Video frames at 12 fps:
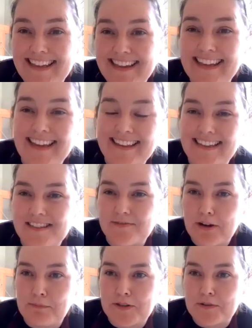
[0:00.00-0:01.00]
I think it's very
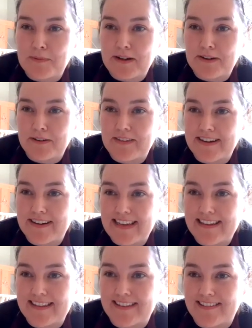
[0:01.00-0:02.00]
much part of their
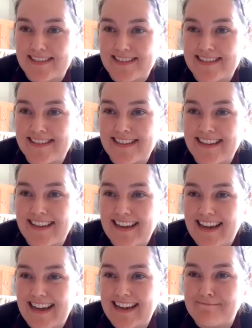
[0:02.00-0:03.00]
ethos.
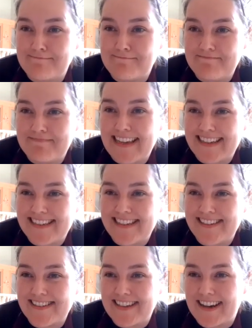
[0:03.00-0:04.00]
To
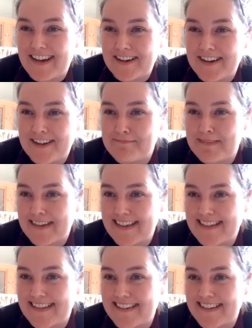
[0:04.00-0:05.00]
use cargo bike.
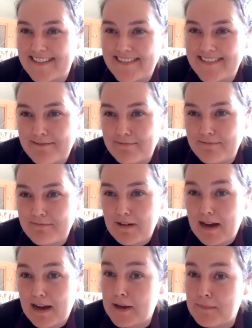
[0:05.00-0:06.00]
So
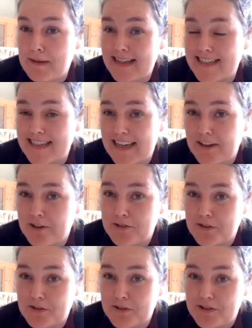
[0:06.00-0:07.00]
I imagine that goes
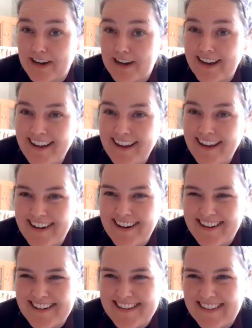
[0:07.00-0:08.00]
on the train
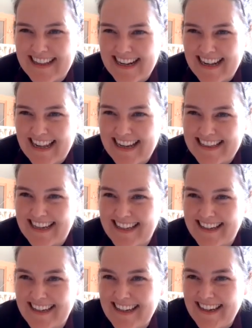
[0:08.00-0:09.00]
or something like
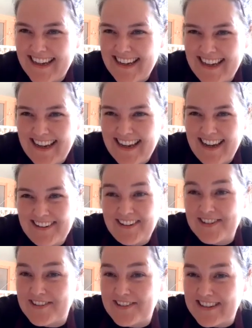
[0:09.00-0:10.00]
that. I'm
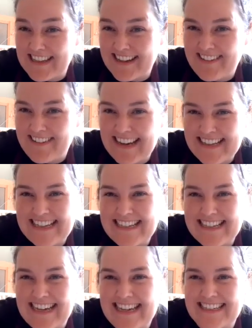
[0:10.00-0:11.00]
not sure they're quite
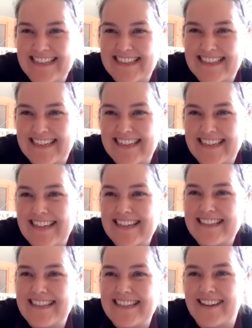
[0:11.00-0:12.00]
dedicated
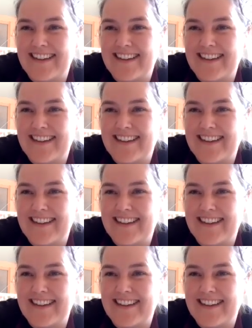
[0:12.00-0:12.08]
to